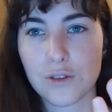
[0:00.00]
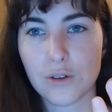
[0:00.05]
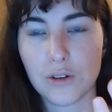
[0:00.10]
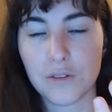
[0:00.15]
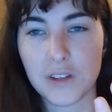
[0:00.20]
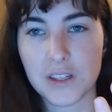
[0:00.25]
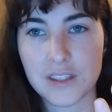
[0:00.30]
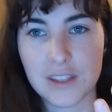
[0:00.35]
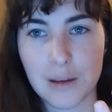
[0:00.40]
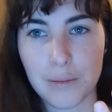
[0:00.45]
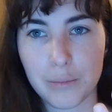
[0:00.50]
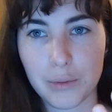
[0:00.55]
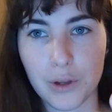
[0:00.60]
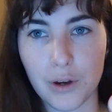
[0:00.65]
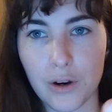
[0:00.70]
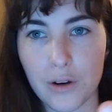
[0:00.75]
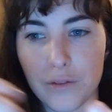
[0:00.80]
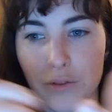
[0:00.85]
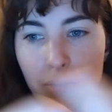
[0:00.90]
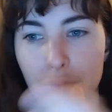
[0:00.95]
sort of
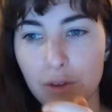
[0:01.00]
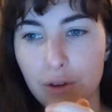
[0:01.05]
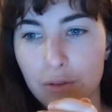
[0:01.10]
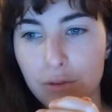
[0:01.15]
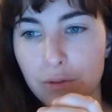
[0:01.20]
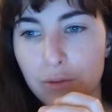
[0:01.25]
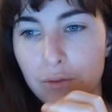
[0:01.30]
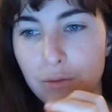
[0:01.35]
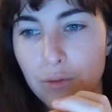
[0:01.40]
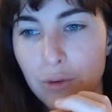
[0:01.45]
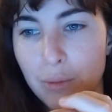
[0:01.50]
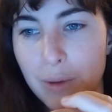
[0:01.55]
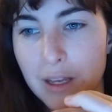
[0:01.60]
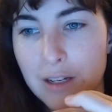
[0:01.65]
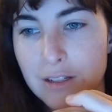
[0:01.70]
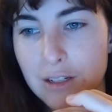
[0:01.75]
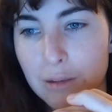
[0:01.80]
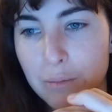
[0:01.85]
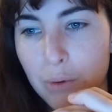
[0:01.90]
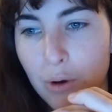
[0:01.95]
exemplar of
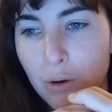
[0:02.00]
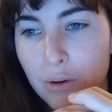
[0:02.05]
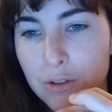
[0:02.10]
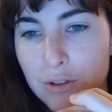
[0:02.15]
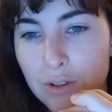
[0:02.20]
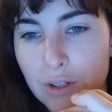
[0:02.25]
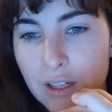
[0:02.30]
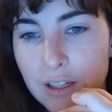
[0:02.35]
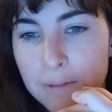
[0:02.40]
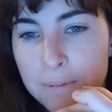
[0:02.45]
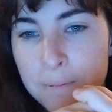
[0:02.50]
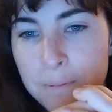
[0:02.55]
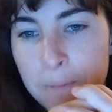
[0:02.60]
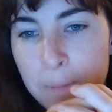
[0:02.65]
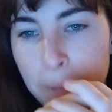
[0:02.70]
romantic poetry.